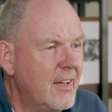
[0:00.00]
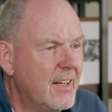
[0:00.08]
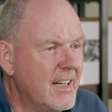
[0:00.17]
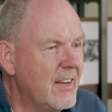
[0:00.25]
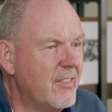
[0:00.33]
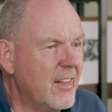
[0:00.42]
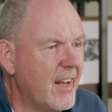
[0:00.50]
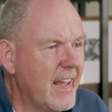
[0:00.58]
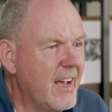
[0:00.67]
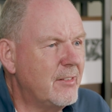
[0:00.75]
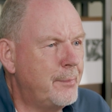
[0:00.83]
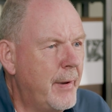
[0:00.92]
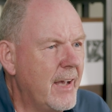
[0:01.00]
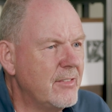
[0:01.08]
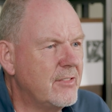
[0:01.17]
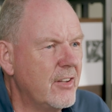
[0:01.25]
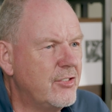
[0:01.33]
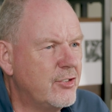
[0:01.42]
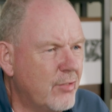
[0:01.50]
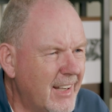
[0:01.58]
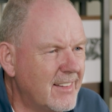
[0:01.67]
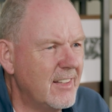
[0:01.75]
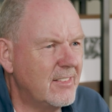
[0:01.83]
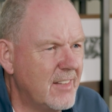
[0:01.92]
nevertheless pays the
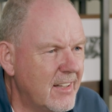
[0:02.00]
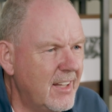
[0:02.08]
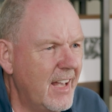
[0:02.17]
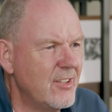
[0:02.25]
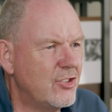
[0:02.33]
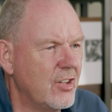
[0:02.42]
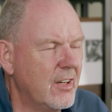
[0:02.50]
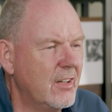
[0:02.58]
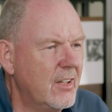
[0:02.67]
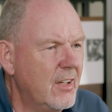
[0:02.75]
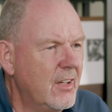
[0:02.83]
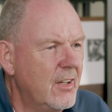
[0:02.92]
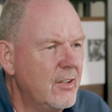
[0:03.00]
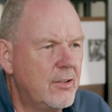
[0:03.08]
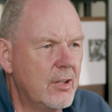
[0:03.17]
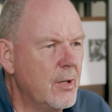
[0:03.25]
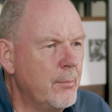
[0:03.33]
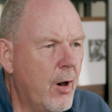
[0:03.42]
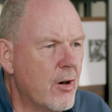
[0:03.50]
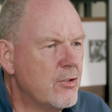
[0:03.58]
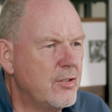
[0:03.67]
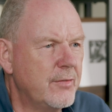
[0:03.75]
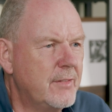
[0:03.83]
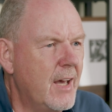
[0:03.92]
strictest attention to the
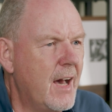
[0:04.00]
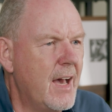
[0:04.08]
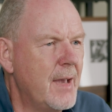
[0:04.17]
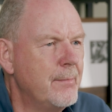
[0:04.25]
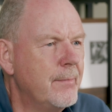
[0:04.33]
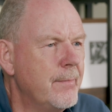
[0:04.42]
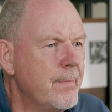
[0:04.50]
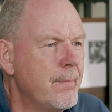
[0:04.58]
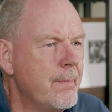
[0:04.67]
march of time.